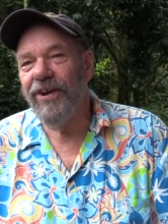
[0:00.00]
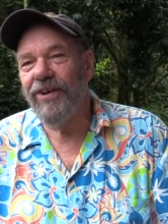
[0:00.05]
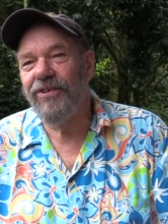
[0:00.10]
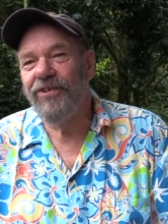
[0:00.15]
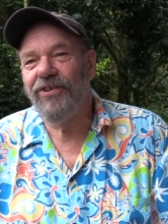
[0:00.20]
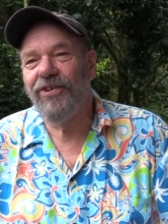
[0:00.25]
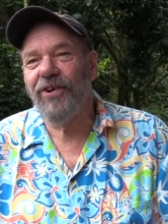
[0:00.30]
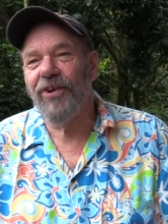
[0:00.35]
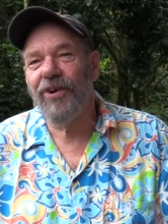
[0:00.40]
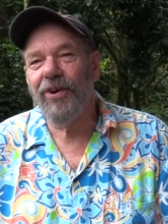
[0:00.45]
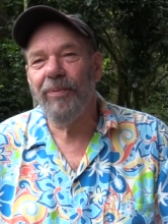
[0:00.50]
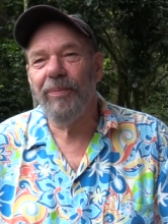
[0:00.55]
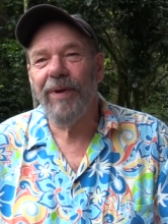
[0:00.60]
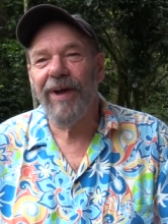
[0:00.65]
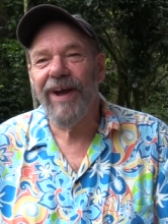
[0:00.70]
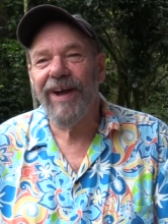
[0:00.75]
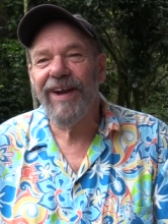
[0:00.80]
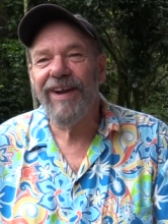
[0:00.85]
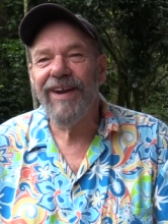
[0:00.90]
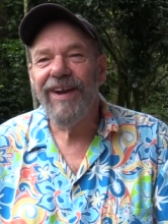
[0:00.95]
not sure
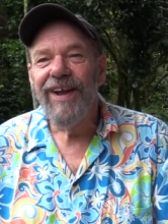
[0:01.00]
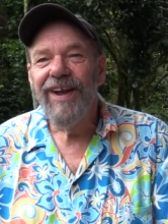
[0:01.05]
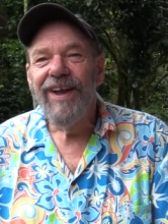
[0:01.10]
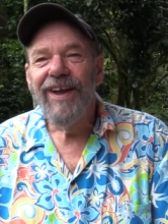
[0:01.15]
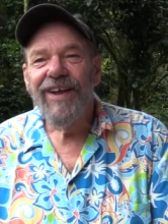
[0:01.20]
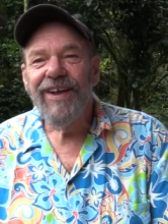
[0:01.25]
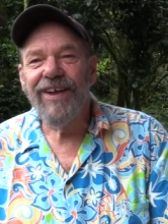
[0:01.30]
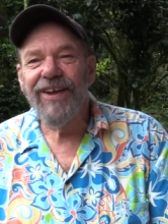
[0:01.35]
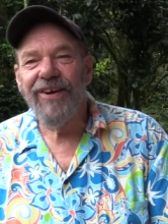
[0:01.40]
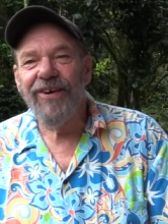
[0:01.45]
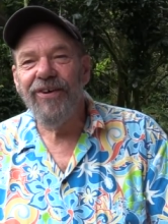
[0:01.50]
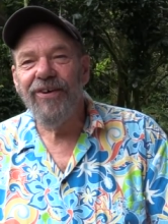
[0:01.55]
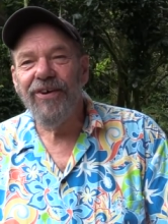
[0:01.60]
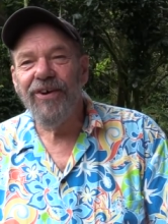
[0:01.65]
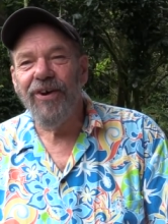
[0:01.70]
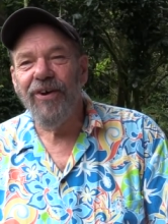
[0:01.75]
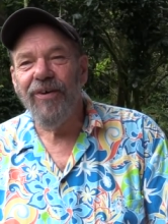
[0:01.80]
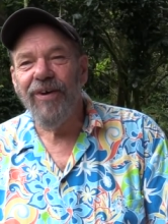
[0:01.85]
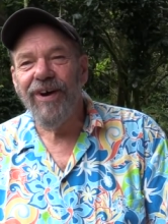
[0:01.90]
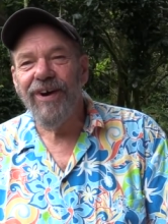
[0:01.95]
about it, you know,
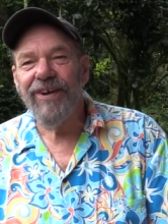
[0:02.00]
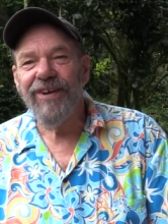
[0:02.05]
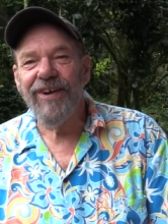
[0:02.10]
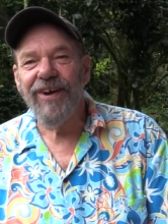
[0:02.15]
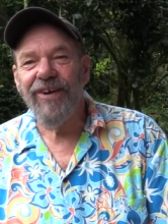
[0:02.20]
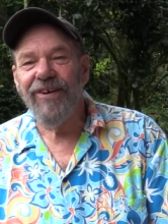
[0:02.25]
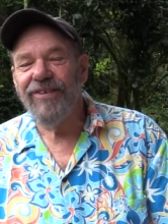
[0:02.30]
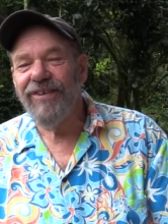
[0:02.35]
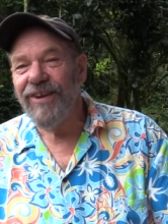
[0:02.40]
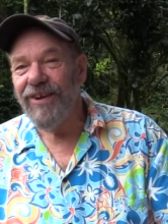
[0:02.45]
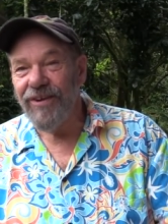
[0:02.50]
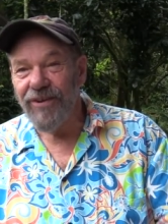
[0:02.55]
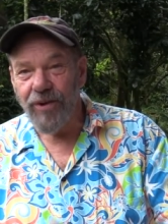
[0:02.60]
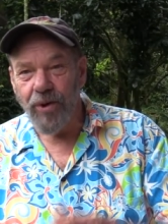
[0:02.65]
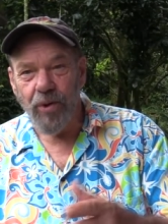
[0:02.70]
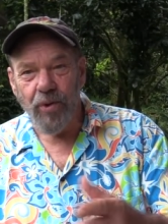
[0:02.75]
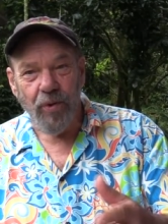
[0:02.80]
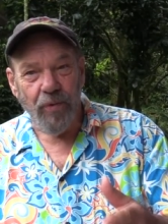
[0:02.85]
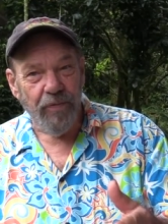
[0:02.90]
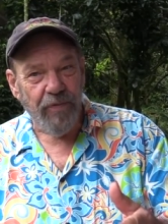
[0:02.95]
go on down to your
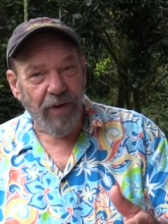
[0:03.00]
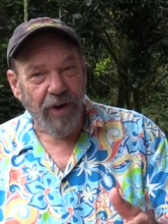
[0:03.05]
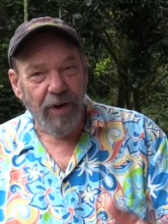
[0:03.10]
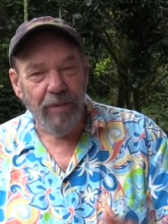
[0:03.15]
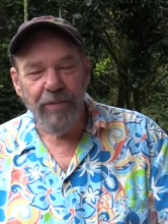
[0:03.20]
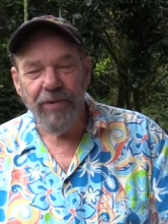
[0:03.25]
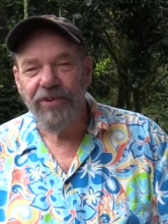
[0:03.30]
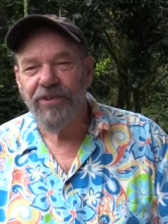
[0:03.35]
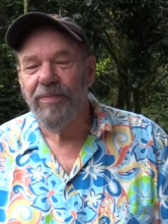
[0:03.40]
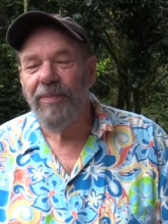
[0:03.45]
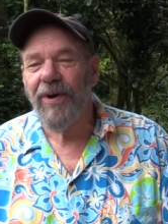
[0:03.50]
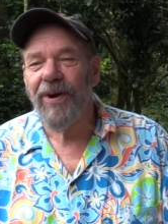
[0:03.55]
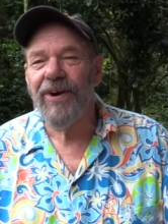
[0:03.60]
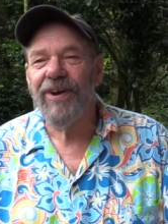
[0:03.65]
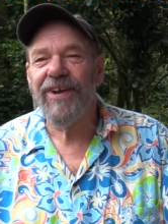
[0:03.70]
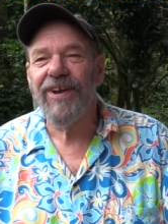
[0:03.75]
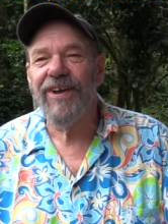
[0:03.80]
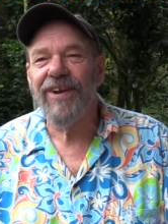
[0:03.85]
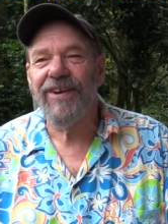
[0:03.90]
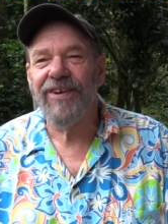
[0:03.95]
local farmers
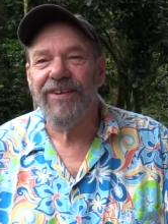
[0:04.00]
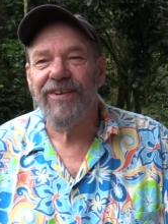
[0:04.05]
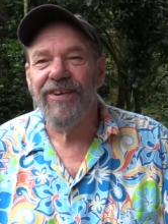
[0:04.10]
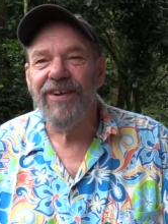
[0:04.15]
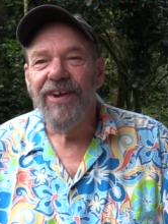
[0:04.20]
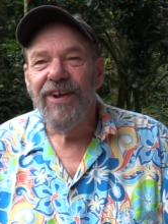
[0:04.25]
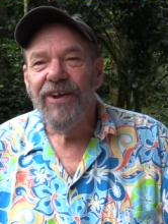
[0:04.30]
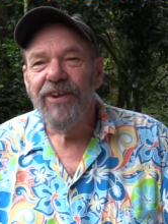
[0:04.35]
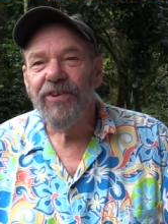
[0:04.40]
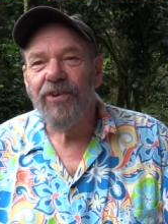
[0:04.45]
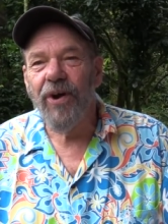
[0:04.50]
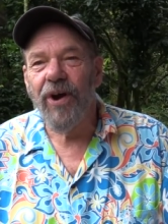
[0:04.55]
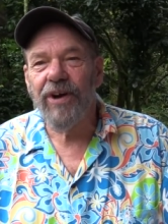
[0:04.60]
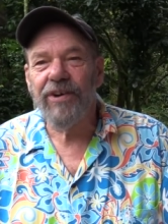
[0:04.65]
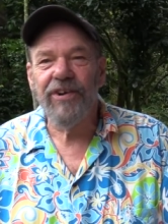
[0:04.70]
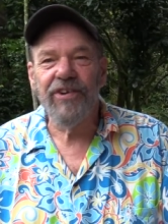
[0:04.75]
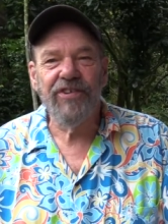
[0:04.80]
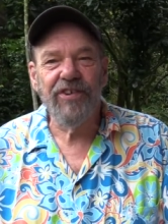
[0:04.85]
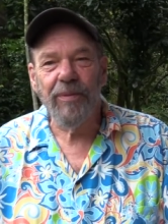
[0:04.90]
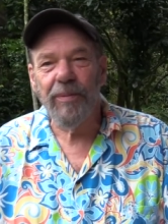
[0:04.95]
market and
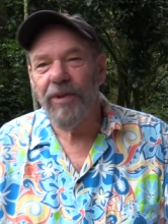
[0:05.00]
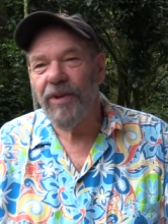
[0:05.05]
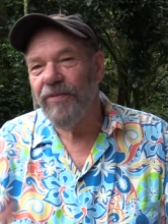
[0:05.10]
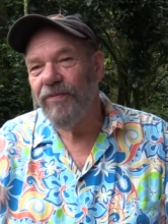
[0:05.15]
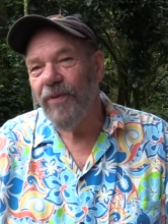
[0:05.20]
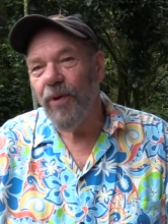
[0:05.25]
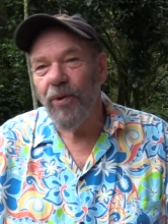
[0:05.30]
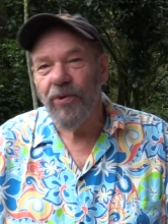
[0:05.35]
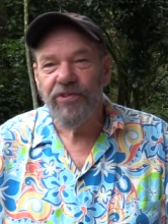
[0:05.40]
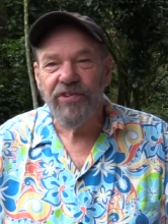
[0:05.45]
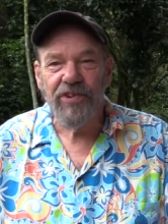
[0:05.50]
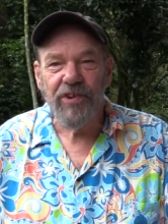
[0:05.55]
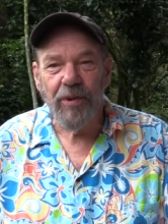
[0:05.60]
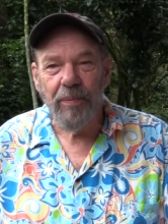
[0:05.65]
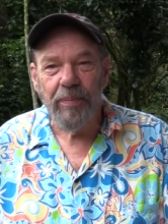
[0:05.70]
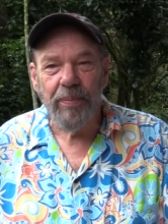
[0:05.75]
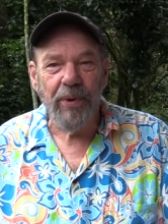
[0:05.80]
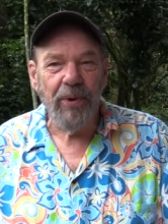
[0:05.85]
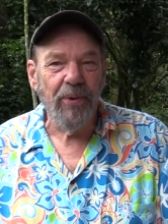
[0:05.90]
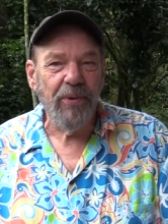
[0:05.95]
talk to some of the folks in
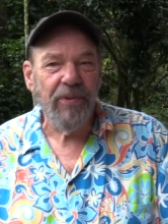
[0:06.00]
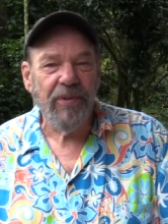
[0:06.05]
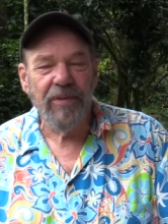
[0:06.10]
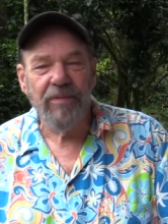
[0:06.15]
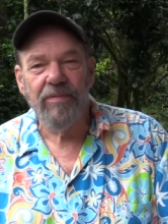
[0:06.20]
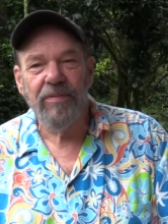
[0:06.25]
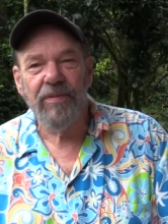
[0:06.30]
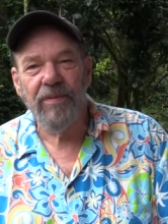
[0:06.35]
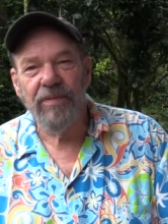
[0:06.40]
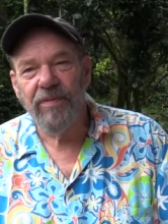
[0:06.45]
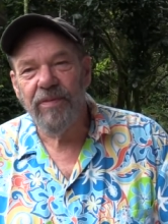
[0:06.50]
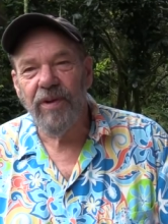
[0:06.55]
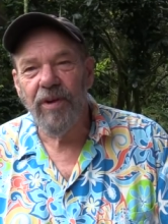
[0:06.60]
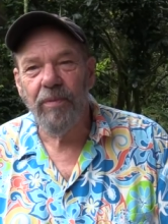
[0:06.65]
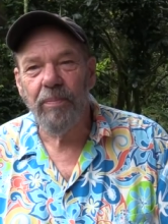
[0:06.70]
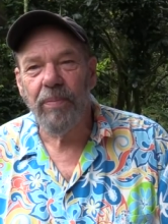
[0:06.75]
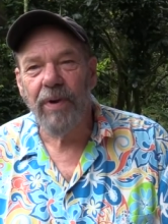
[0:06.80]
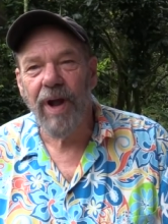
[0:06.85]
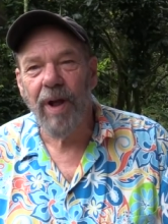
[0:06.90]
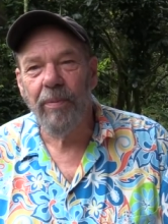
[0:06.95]
the booth, and
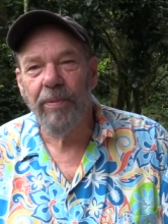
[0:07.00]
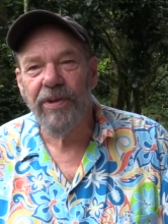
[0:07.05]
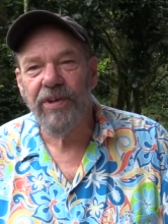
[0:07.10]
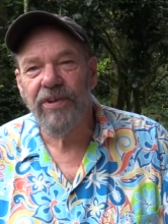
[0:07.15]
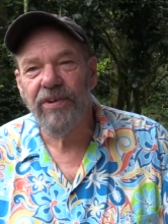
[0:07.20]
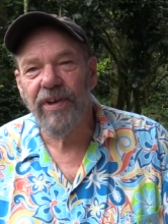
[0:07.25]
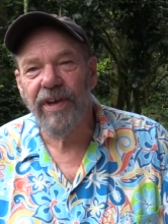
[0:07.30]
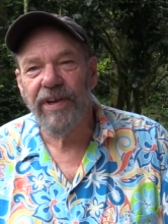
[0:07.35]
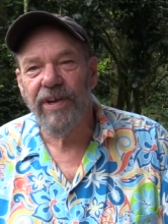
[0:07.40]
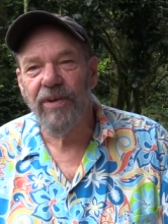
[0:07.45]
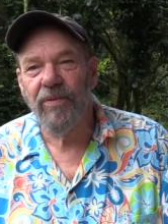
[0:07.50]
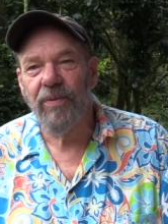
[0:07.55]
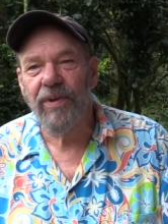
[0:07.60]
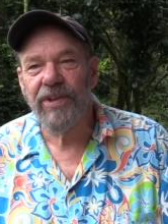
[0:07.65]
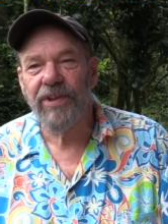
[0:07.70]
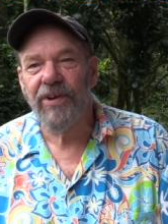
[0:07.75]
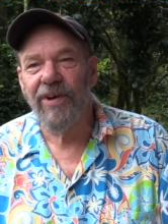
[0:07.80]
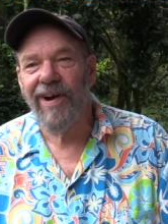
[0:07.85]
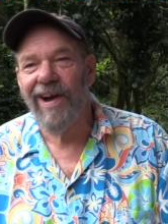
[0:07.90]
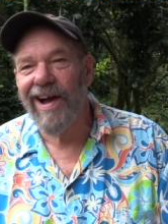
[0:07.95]
they'll probably tell you
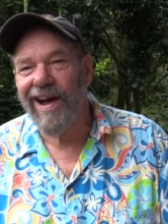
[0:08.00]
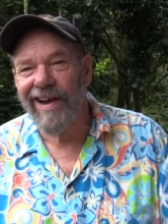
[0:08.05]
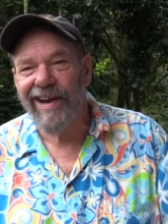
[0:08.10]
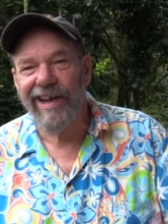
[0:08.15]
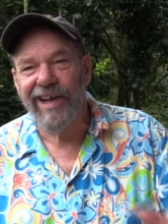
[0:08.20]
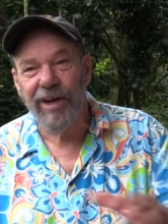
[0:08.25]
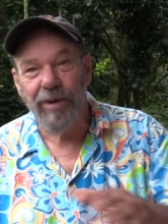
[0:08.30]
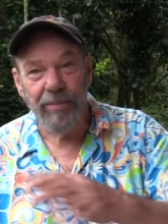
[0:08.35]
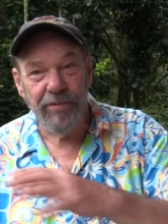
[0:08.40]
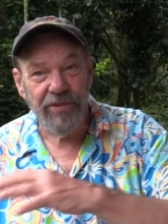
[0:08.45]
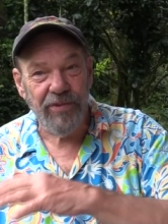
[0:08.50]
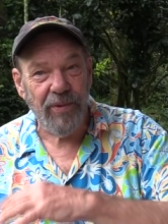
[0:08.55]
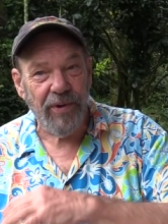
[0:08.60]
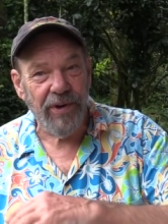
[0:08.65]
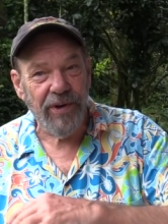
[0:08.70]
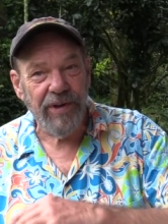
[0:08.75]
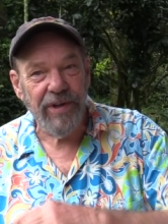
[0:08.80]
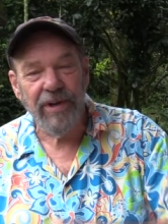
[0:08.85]
what their hot items were.